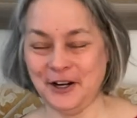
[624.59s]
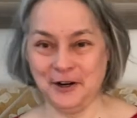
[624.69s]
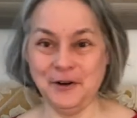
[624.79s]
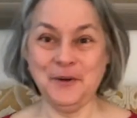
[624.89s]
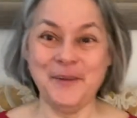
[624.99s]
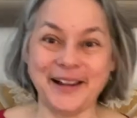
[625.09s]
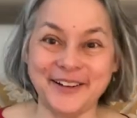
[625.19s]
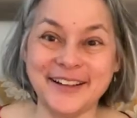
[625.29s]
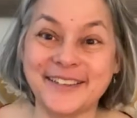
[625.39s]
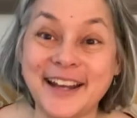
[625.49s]
Oh my
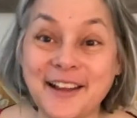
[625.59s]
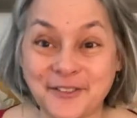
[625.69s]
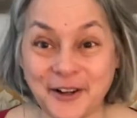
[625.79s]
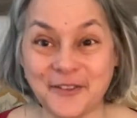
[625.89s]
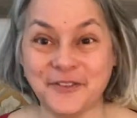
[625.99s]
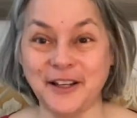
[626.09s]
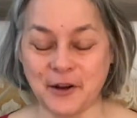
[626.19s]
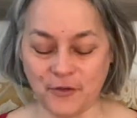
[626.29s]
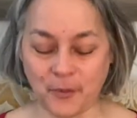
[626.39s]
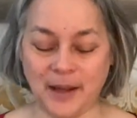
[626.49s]
goodness. And I started feeling
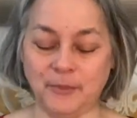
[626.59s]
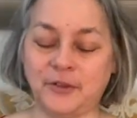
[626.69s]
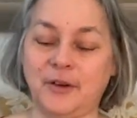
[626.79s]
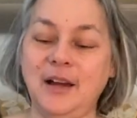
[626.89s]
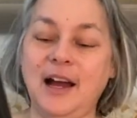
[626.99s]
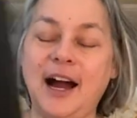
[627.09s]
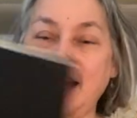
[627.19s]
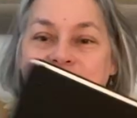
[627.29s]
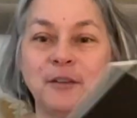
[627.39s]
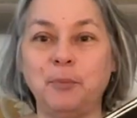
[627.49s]
overwhelmed. So
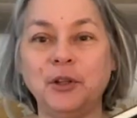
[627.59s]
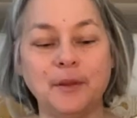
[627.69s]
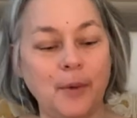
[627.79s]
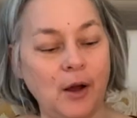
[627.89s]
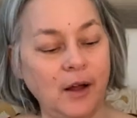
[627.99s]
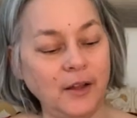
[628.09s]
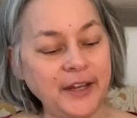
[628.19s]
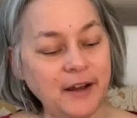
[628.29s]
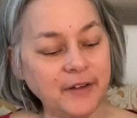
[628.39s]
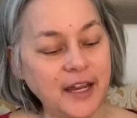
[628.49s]
I just put them all
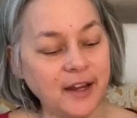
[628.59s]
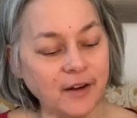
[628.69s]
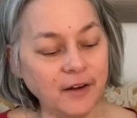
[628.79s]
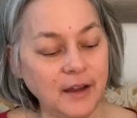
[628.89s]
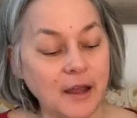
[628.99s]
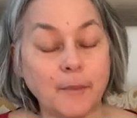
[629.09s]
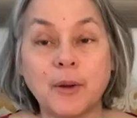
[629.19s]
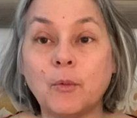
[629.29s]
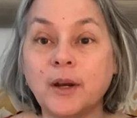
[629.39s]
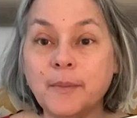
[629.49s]
down here.
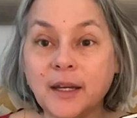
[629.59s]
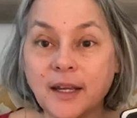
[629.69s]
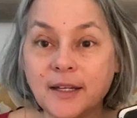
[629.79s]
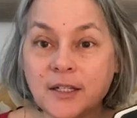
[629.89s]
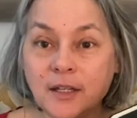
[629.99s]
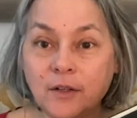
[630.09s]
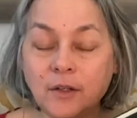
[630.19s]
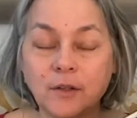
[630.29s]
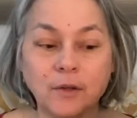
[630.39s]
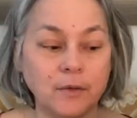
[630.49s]
But what I'm going to continue
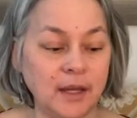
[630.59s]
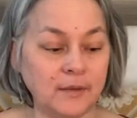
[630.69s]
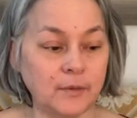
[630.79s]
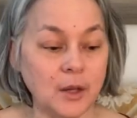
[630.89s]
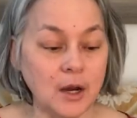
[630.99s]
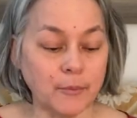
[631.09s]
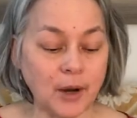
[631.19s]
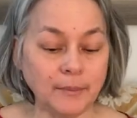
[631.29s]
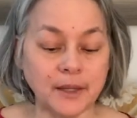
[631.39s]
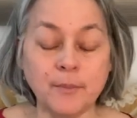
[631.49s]
to do is
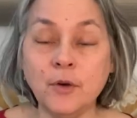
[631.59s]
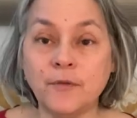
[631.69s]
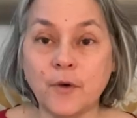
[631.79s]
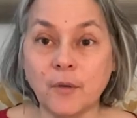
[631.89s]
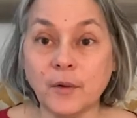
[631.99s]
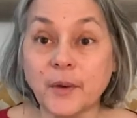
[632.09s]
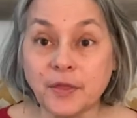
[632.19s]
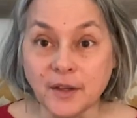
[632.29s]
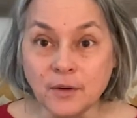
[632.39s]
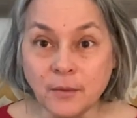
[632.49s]
probably move forward with
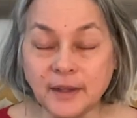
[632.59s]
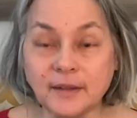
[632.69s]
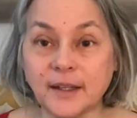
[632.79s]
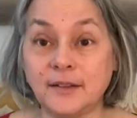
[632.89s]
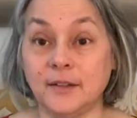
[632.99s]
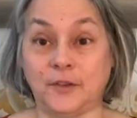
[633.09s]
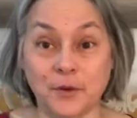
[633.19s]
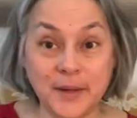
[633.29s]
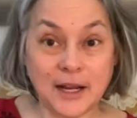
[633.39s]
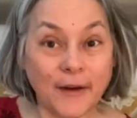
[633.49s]
the new ones because there's so
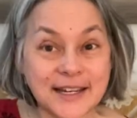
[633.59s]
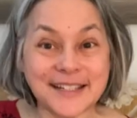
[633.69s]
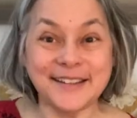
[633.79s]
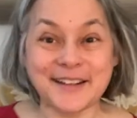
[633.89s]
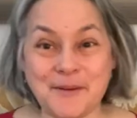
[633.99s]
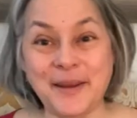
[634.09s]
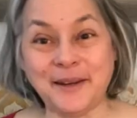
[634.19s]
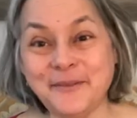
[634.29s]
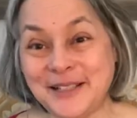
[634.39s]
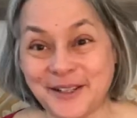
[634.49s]
many questions come
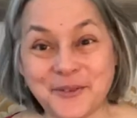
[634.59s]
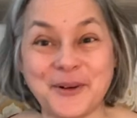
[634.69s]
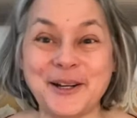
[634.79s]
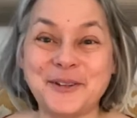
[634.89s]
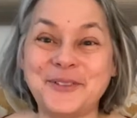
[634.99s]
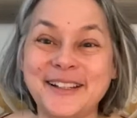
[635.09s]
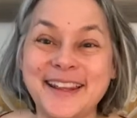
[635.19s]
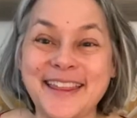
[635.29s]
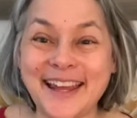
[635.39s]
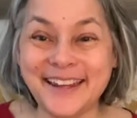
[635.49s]
in, which is wonderful.
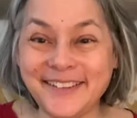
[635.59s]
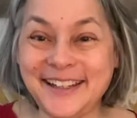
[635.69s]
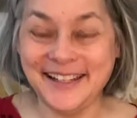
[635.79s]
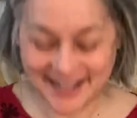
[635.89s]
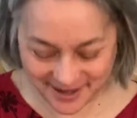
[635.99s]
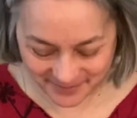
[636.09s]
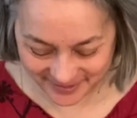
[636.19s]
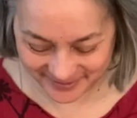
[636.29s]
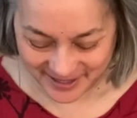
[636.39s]
And thank you, Tea Timers.